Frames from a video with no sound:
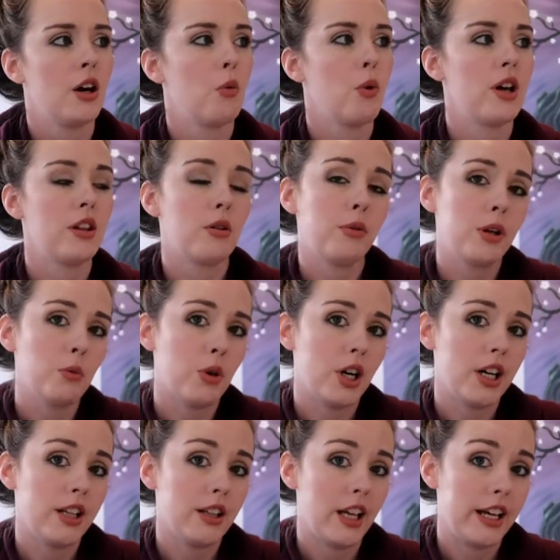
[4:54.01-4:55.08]
whether we
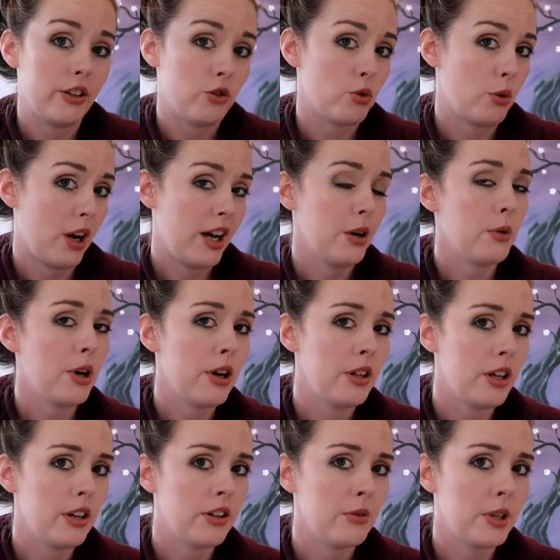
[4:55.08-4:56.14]
want like drywall
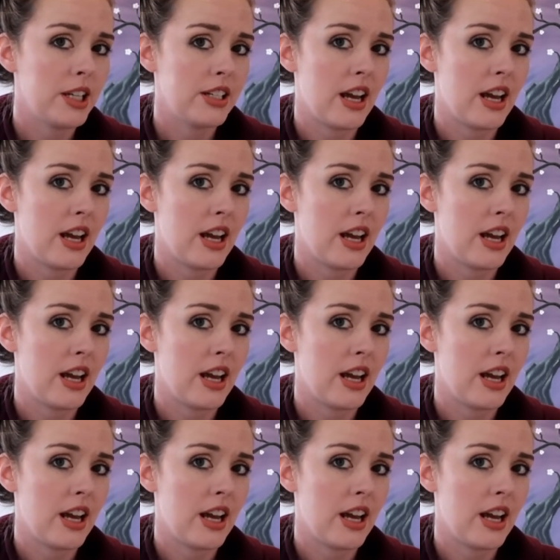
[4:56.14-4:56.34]
all the way